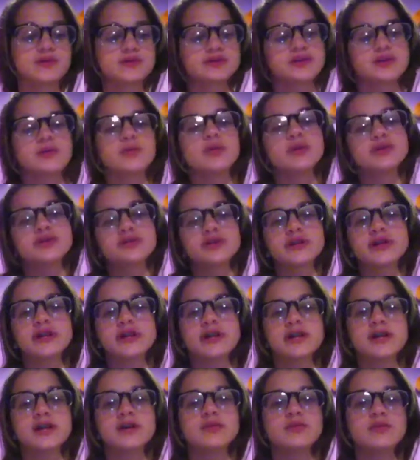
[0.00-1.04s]
So the walls right
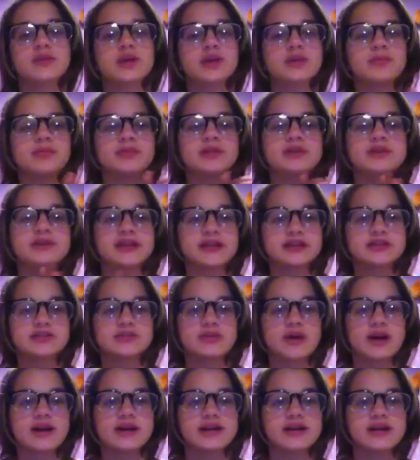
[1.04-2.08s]
here, we're going to put a desk
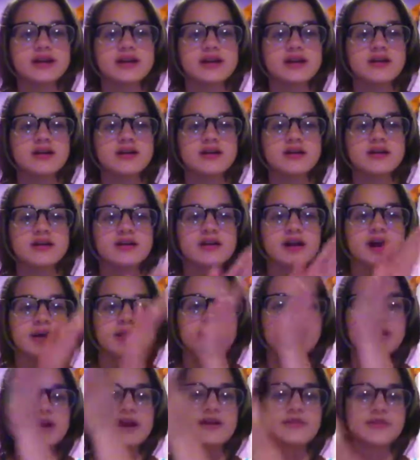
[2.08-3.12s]
right here, and
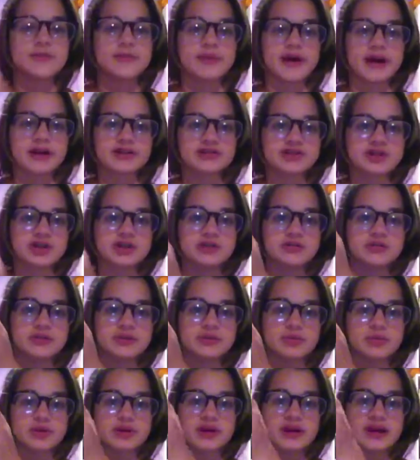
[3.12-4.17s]
we're going to have the backdrop, like
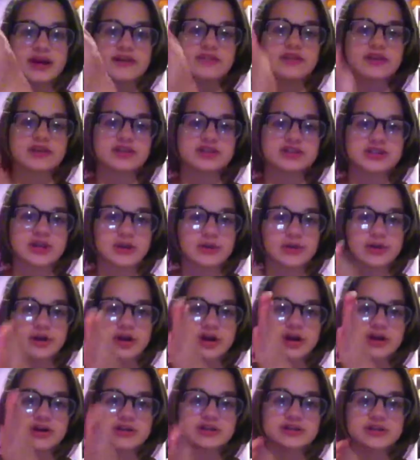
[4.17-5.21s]
we're going to have like a shower
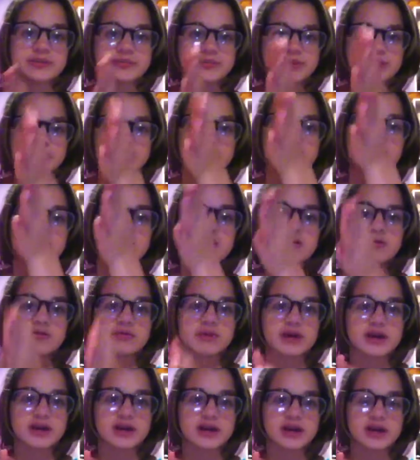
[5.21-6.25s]
curtain or something
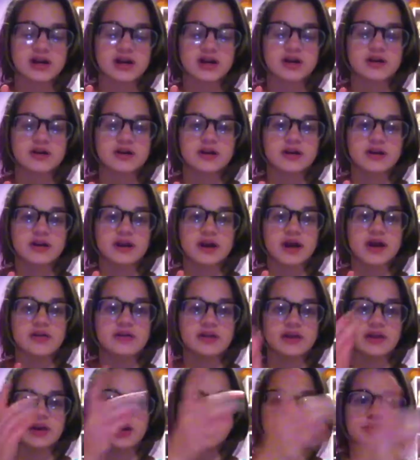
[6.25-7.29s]
right here, and
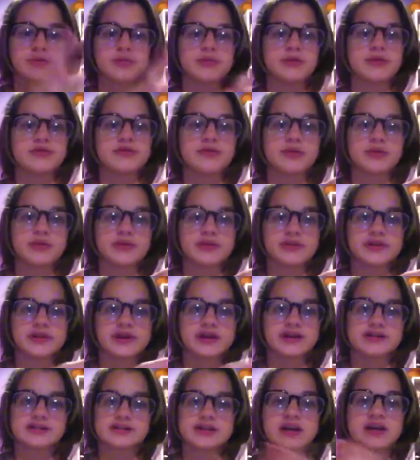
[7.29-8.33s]
then I'll put my phone on the
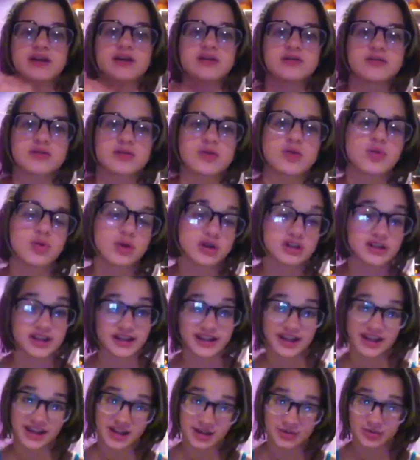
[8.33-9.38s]
desk and I'll record
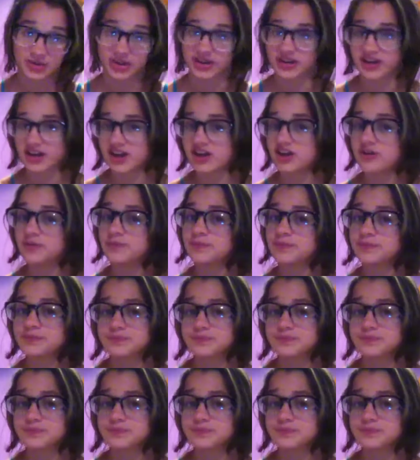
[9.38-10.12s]
like I am right now.